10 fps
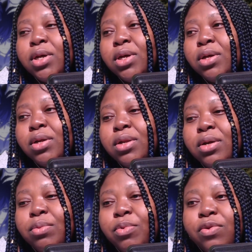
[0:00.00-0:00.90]
and
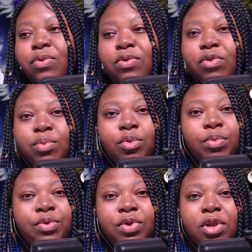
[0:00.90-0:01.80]
please consider
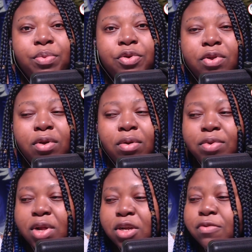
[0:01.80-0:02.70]
supporting my Patreon at
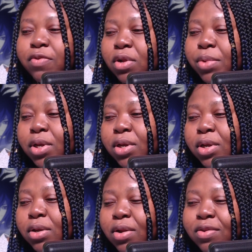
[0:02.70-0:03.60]

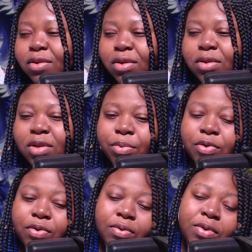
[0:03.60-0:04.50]
patreon.com/philomini. And I'll start this
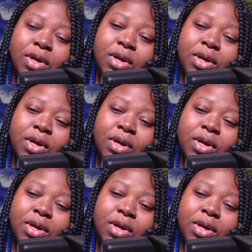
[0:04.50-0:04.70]
episode.